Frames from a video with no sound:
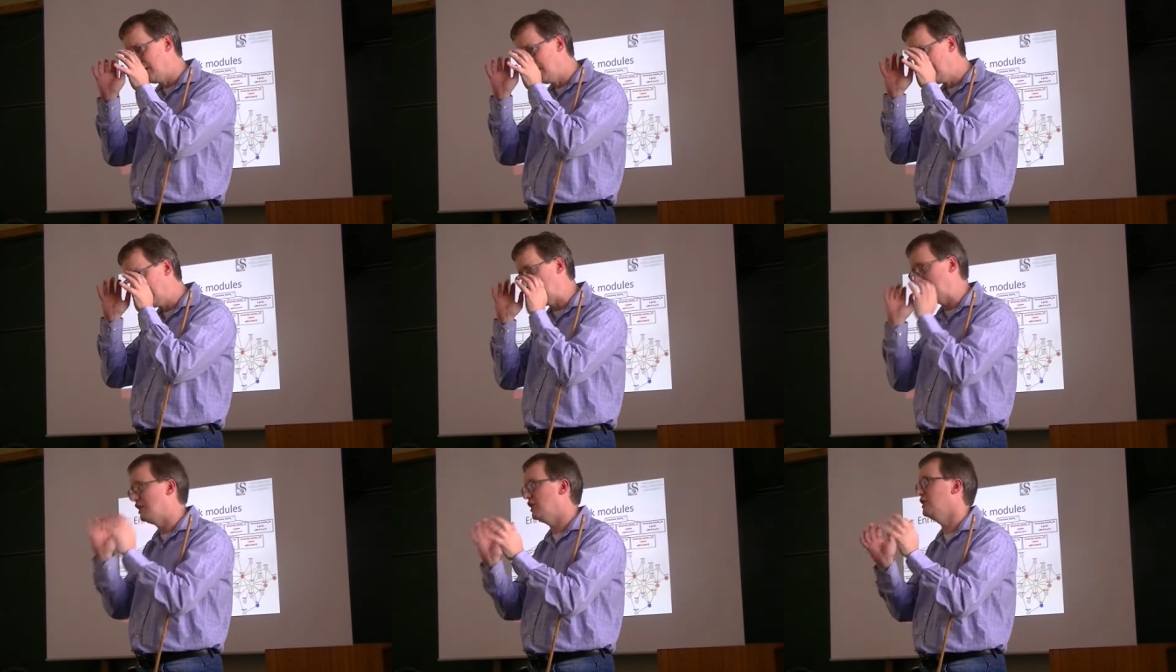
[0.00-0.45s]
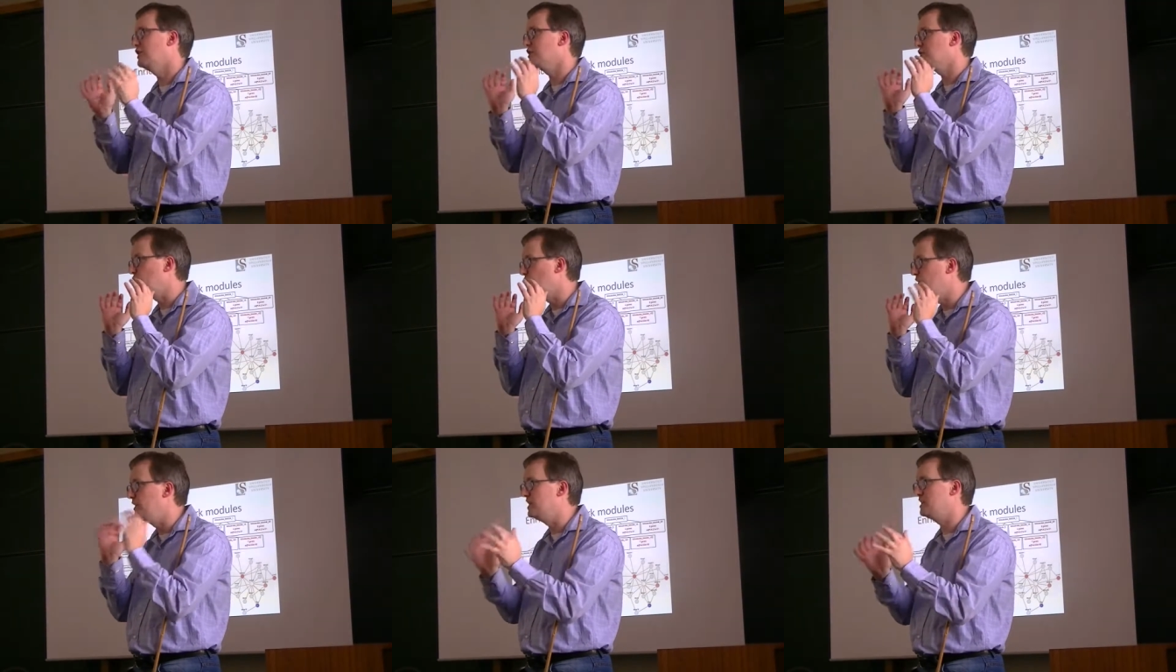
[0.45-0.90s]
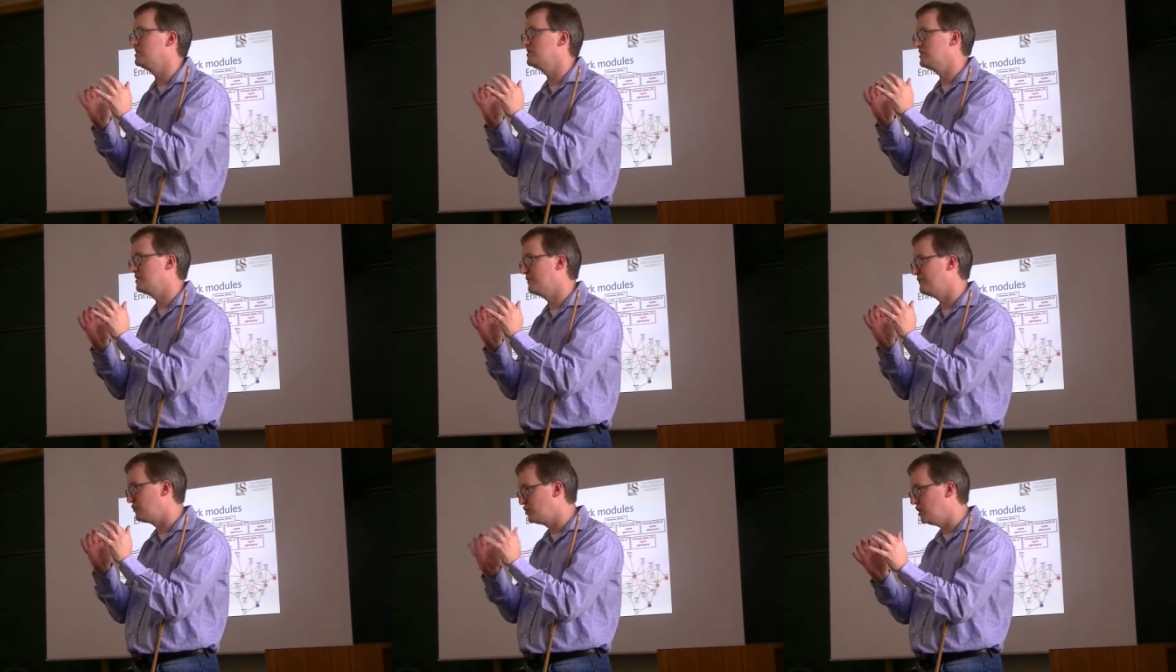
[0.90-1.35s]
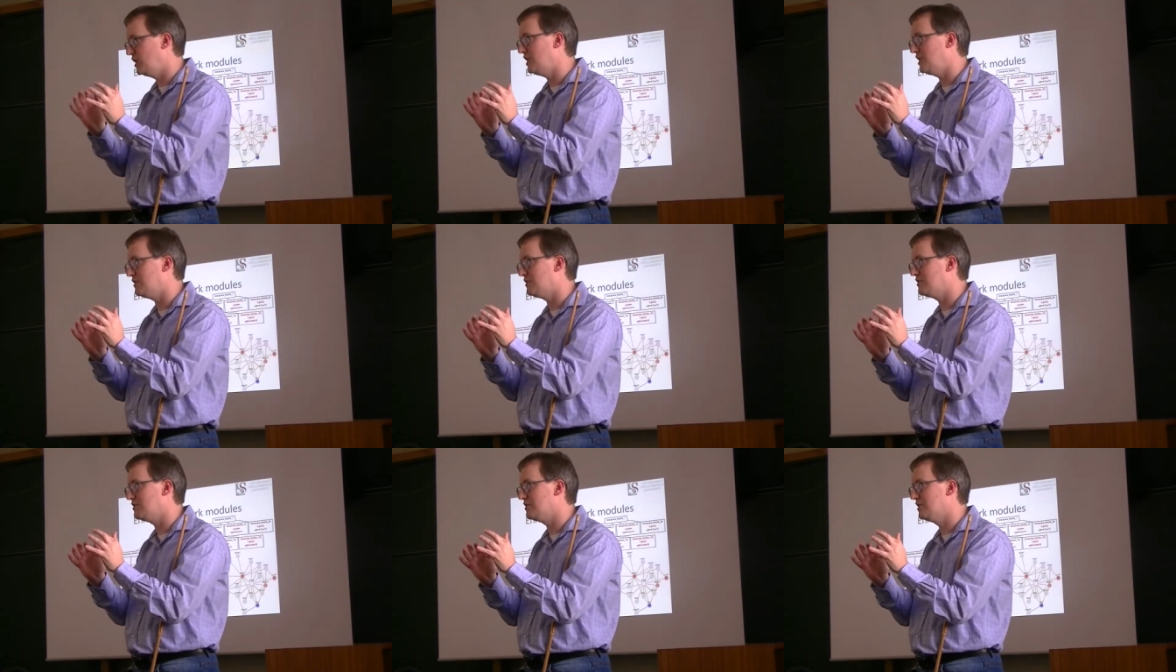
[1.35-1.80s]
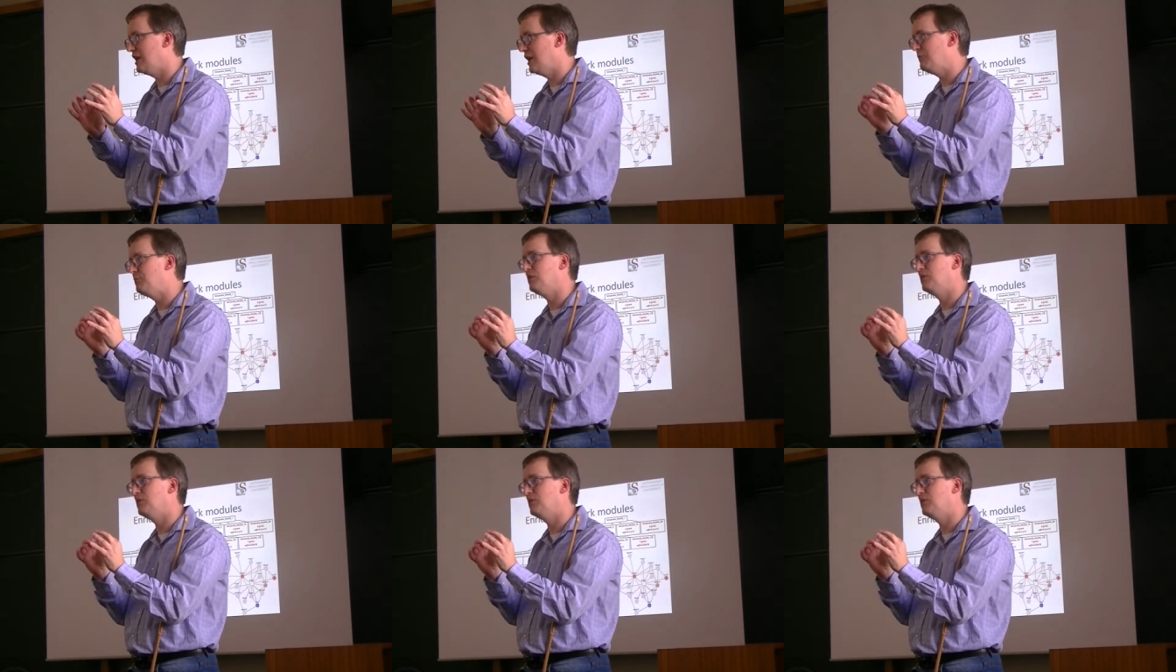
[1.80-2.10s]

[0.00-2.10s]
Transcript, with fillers: canonical lists of genes had